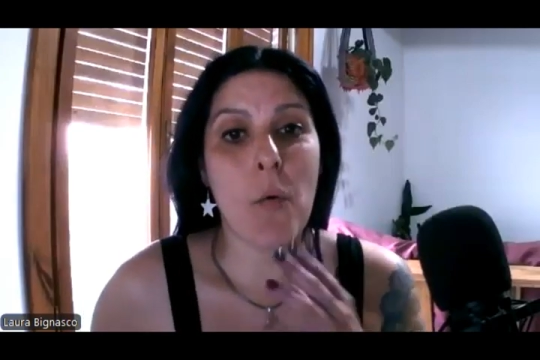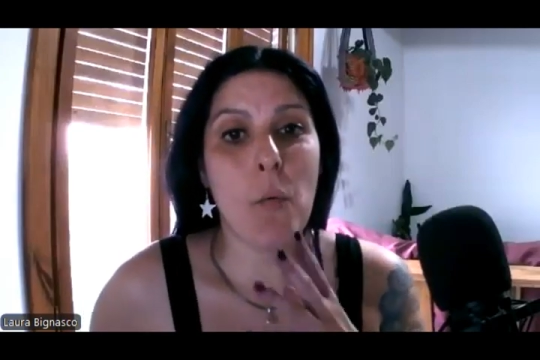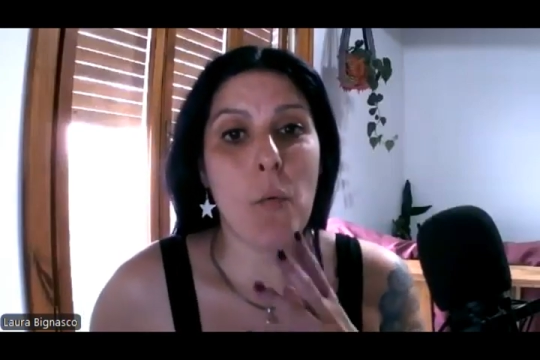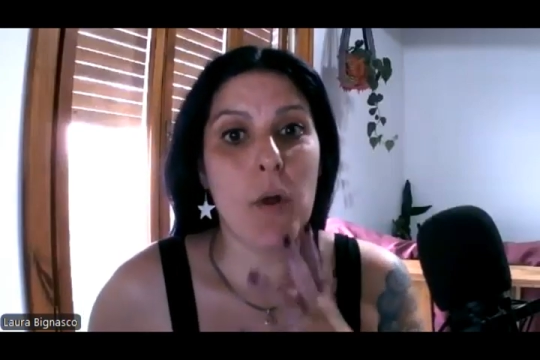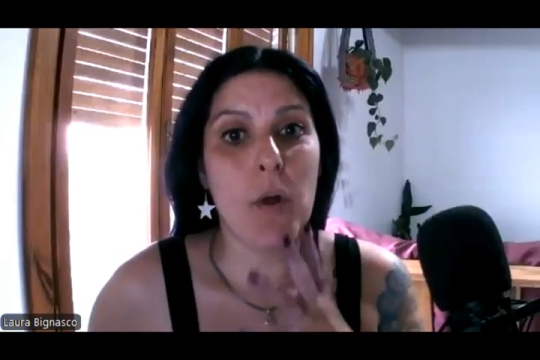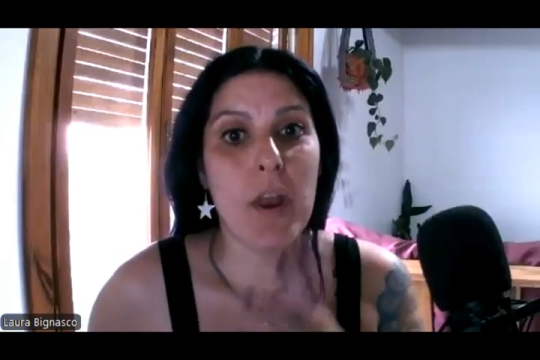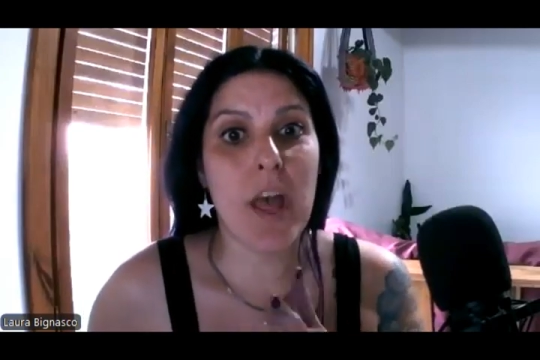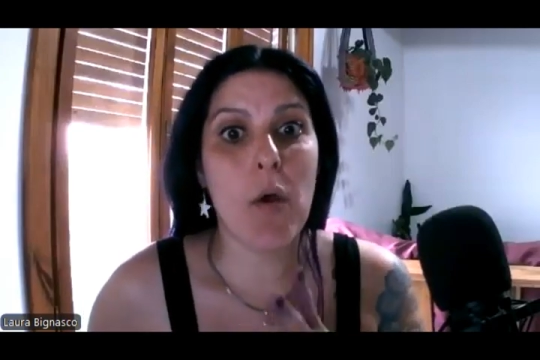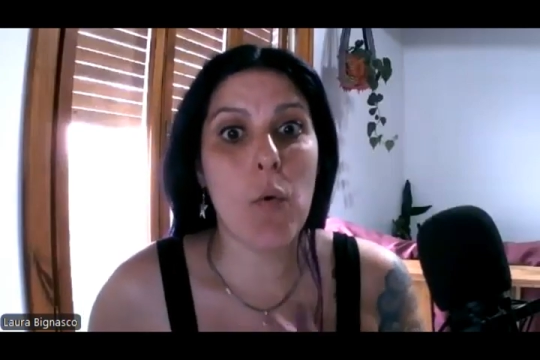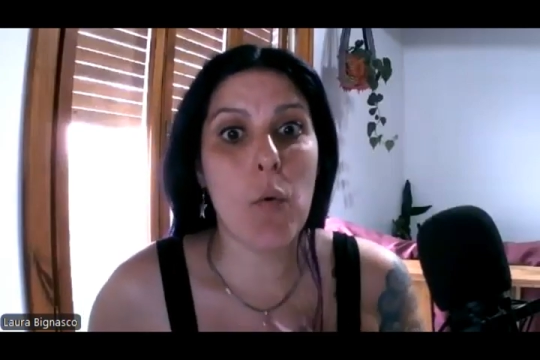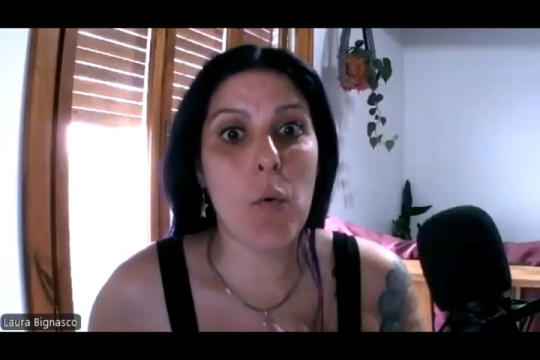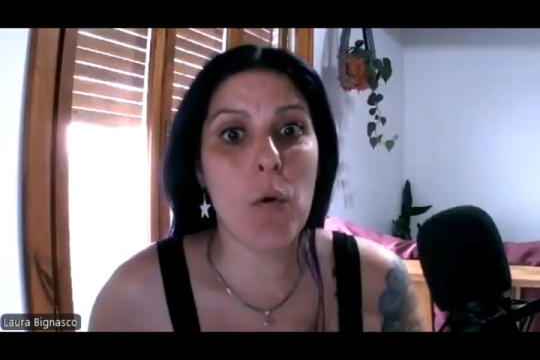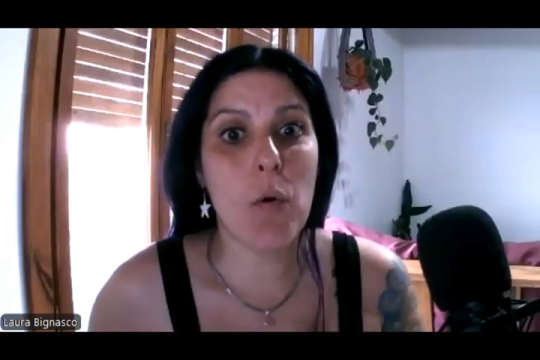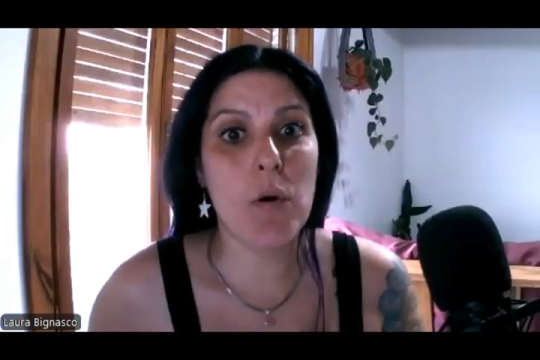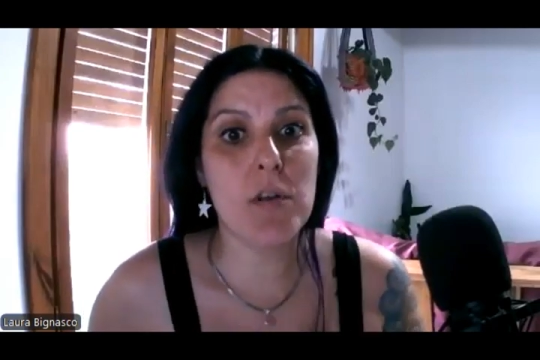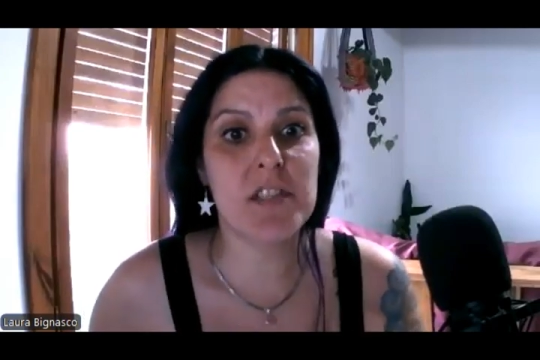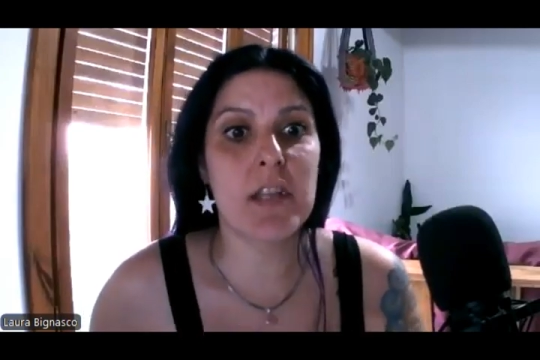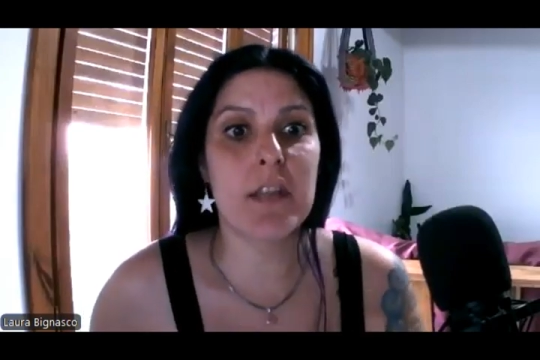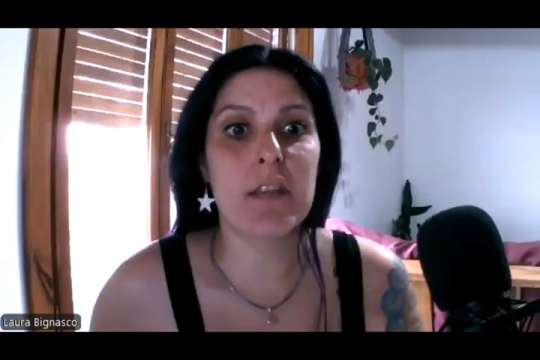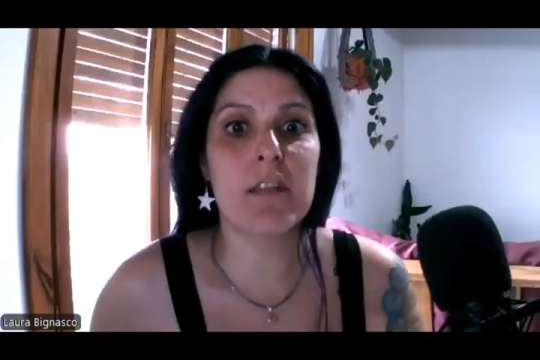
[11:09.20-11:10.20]
what I
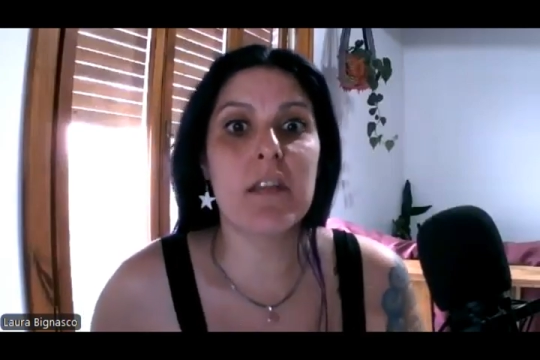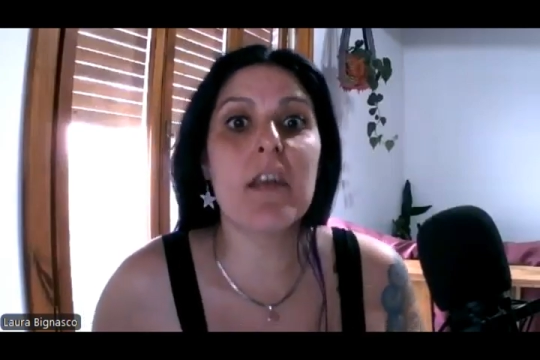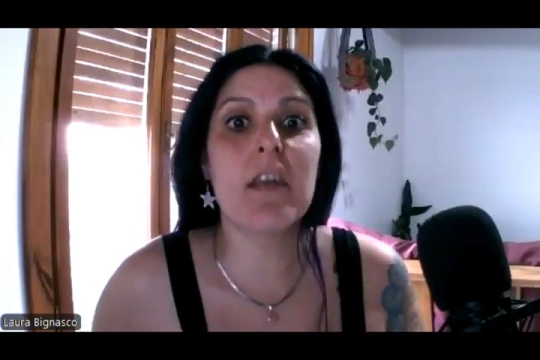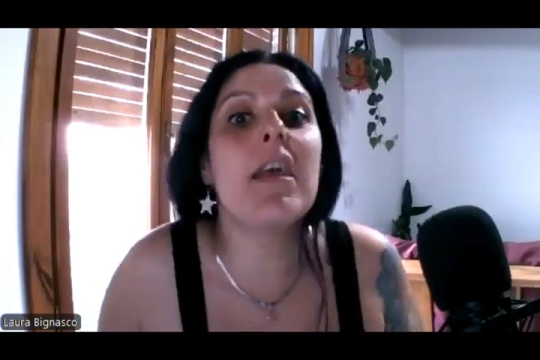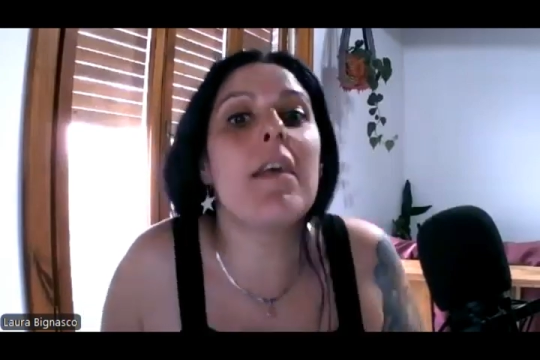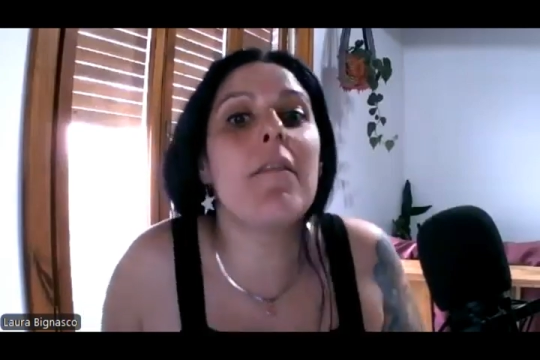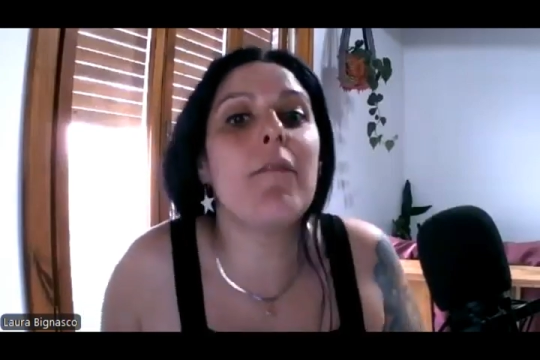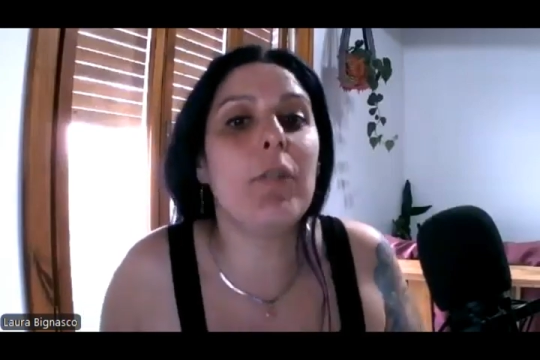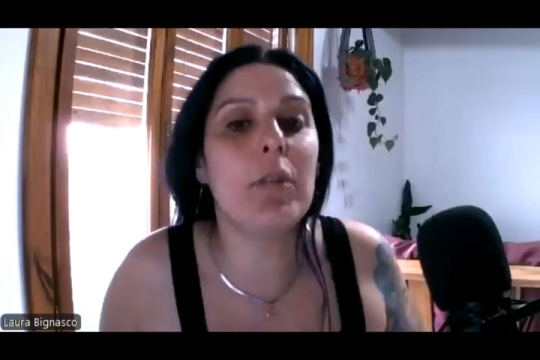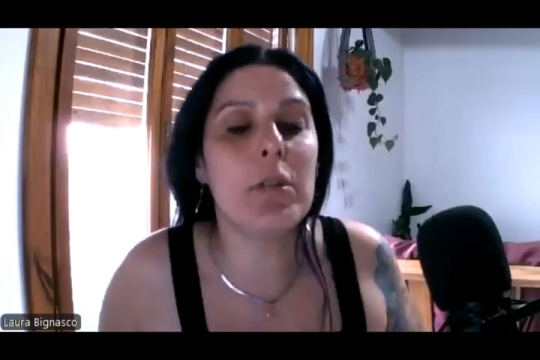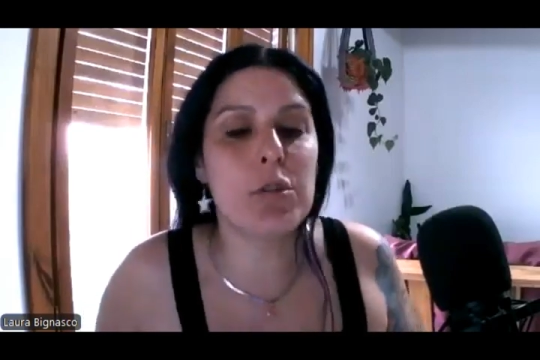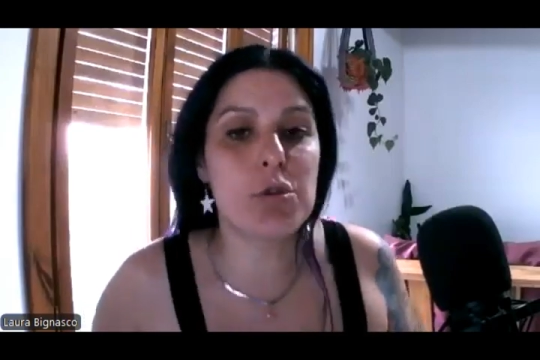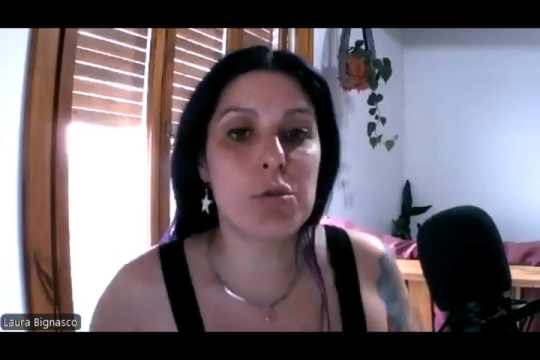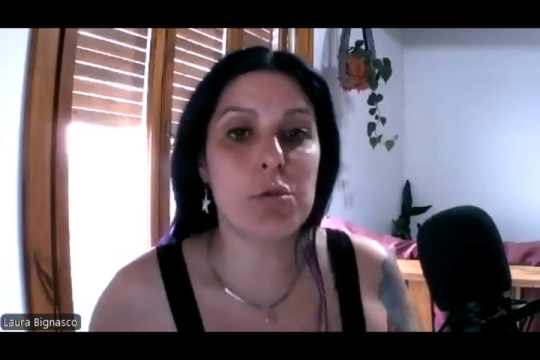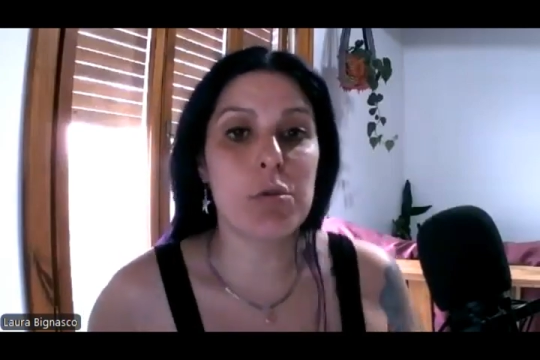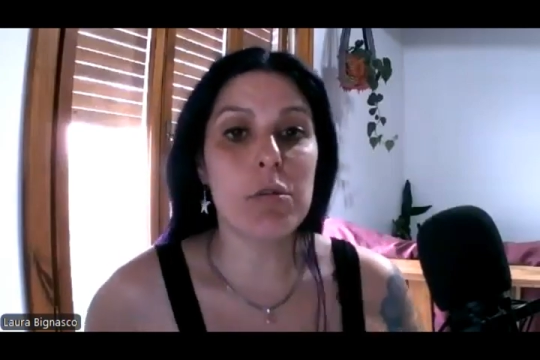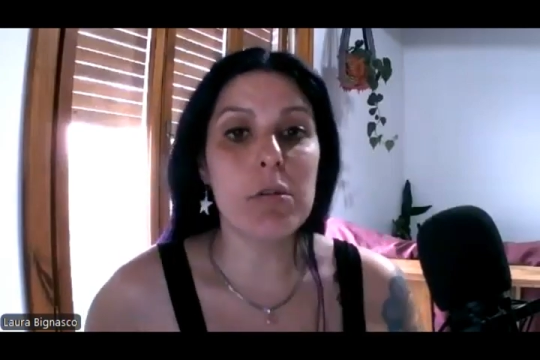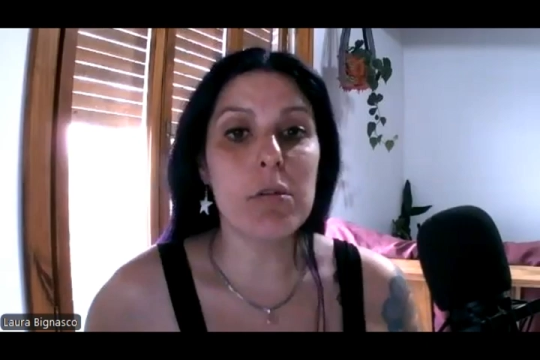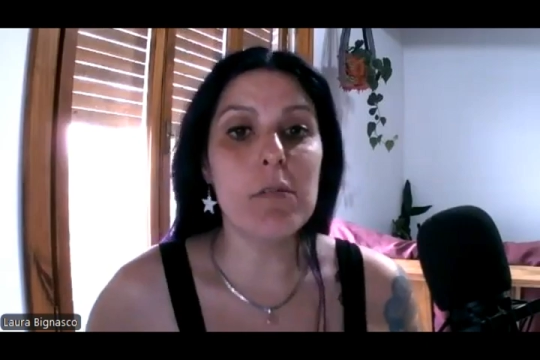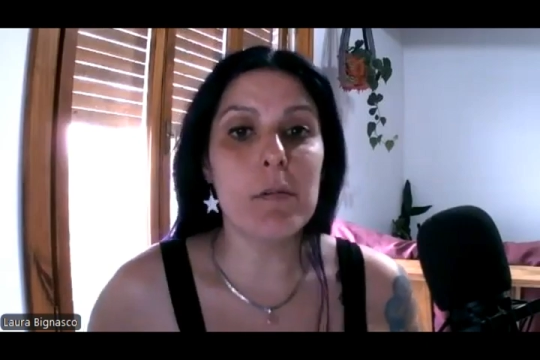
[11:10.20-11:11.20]
wasn't able
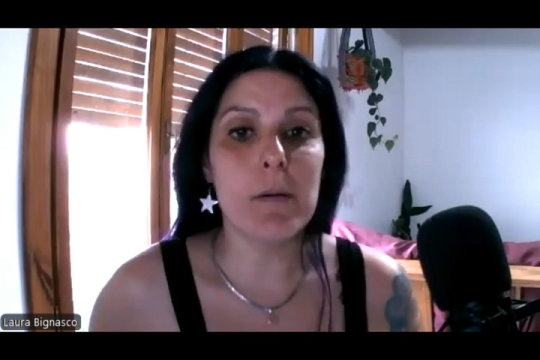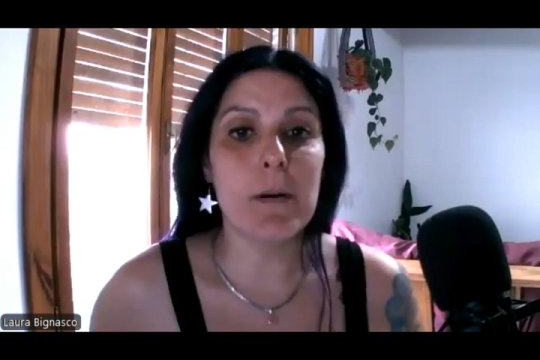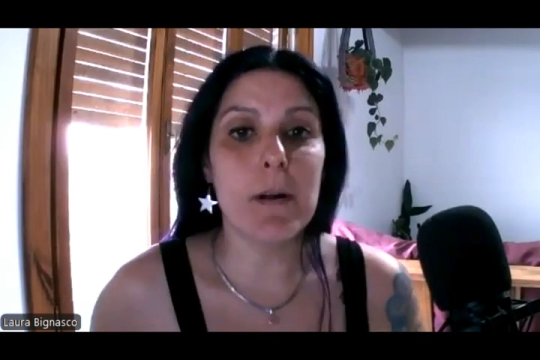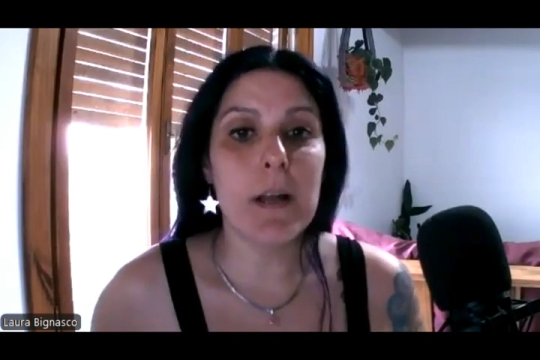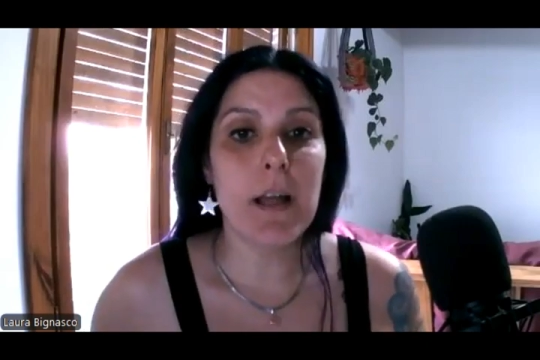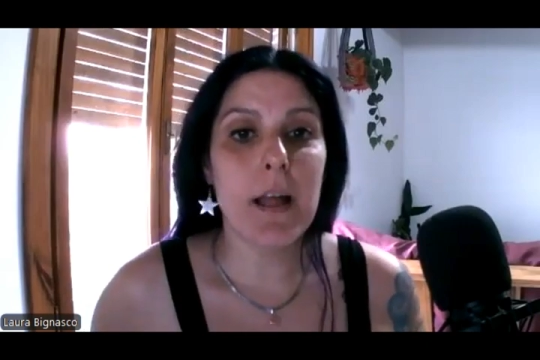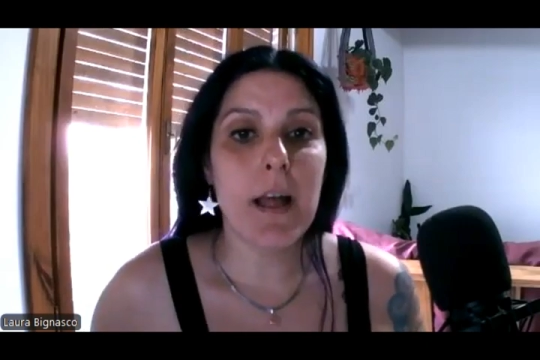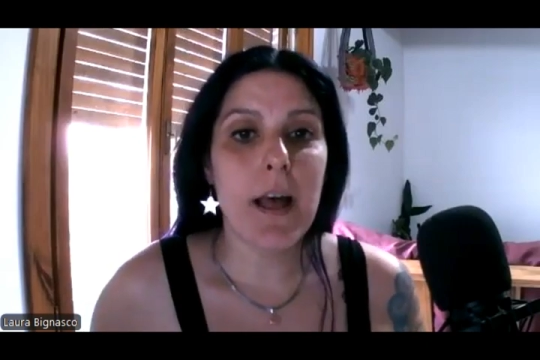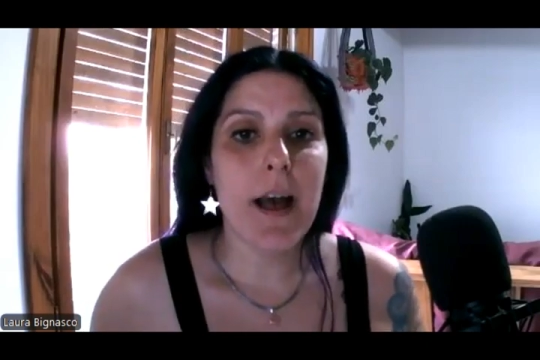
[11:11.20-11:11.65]
to do.